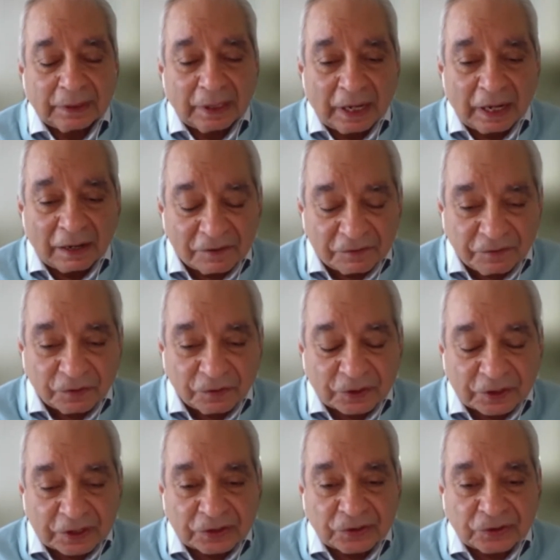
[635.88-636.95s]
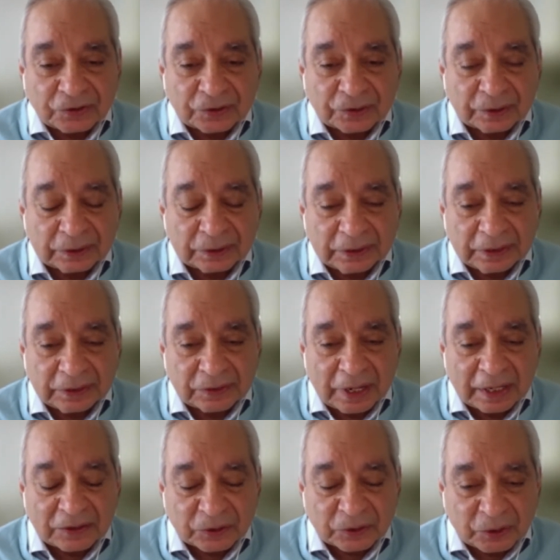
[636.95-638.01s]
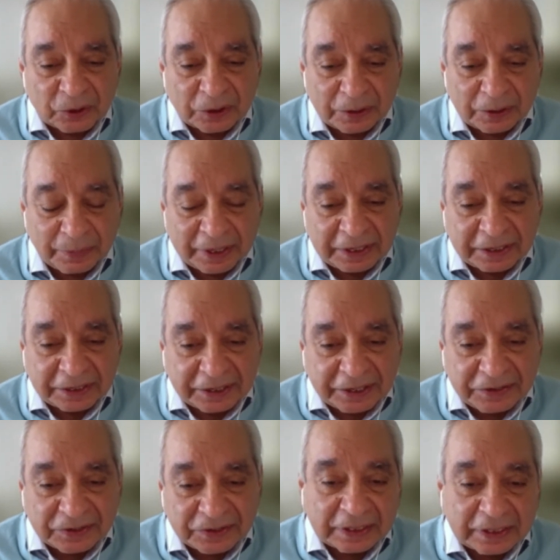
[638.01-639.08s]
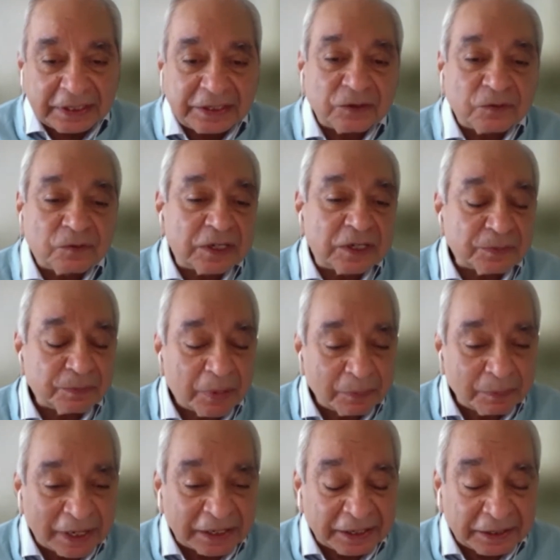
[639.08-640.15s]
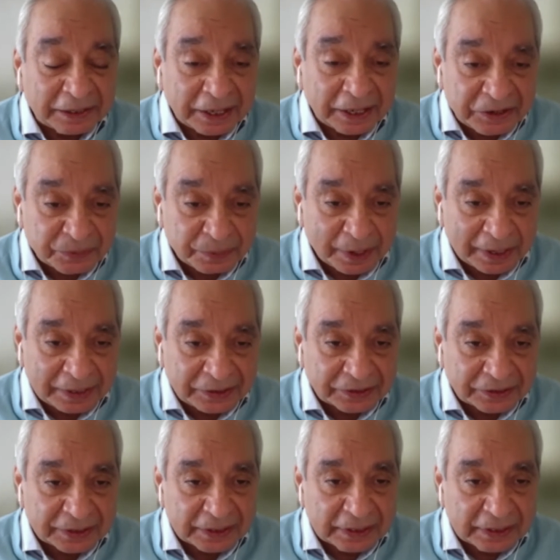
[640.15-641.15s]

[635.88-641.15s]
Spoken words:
our focus is also going to be increasingly towards public engagement.